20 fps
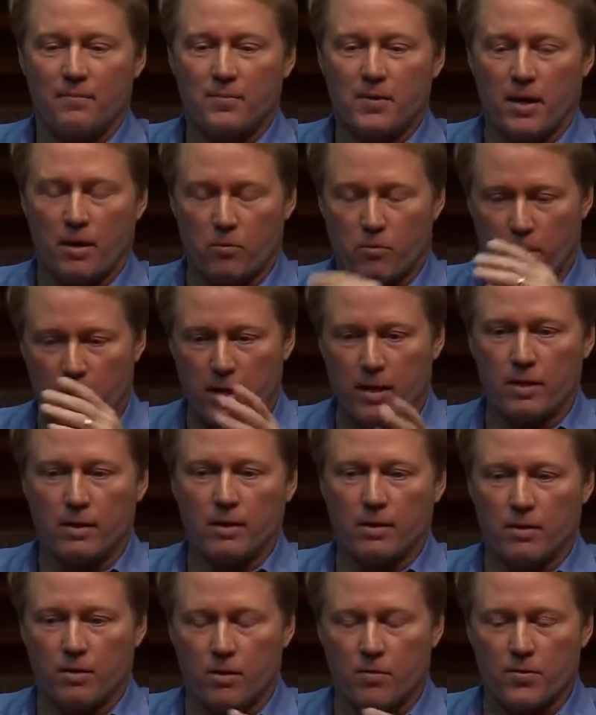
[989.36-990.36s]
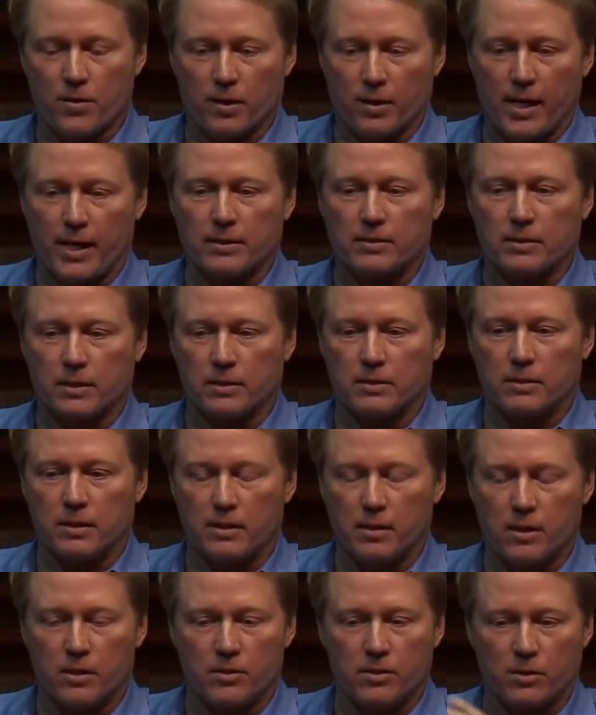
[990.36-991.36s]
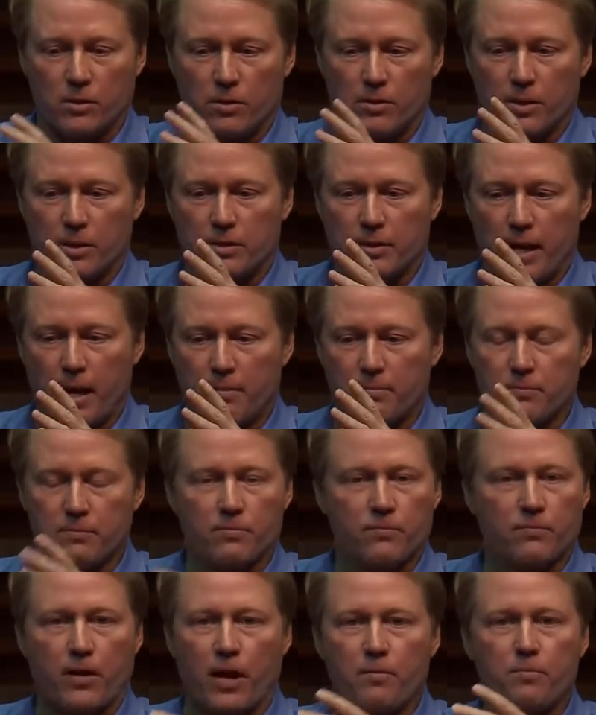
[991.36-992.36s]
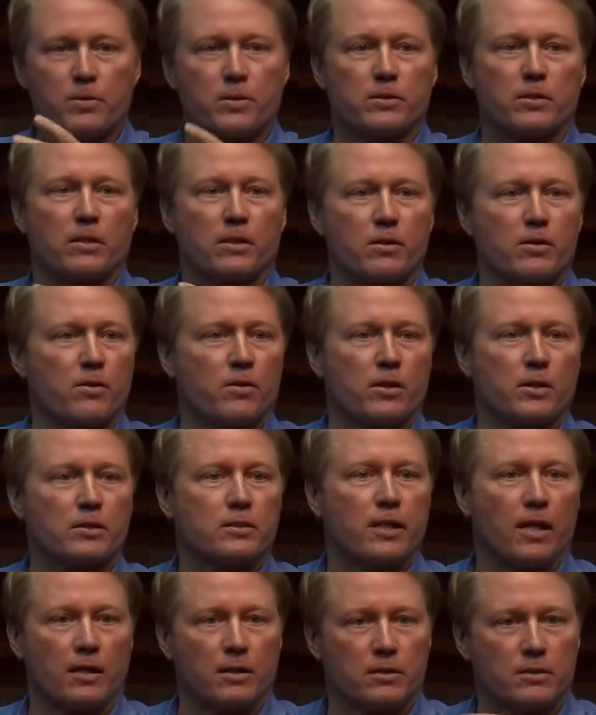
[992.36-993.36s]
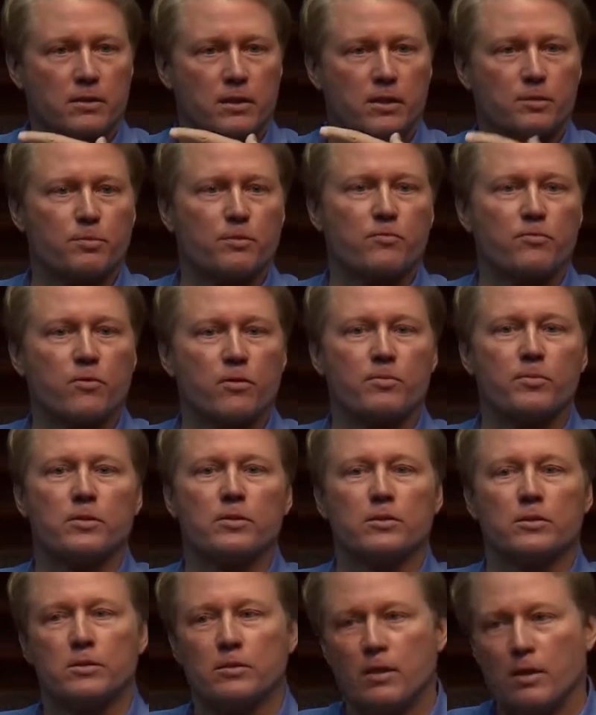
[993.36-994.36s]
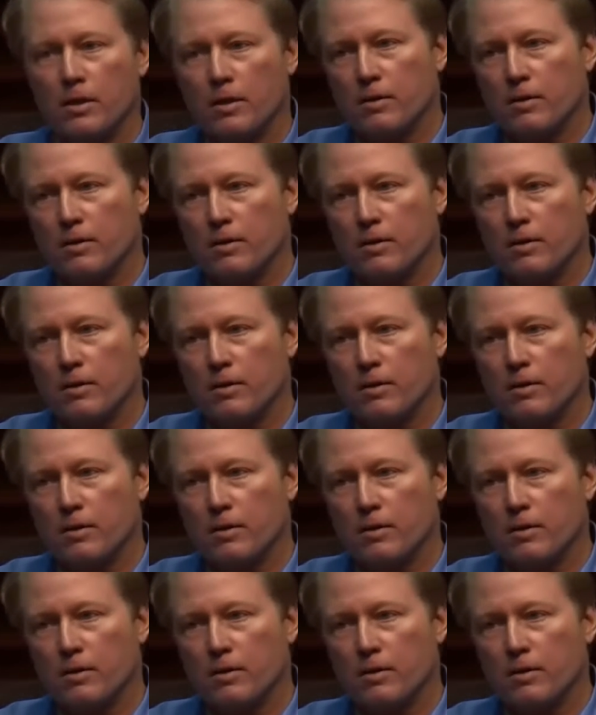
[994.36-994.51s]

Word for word: and we, over the last 16 years, are in the top 5% of New York Stock Exchange performers.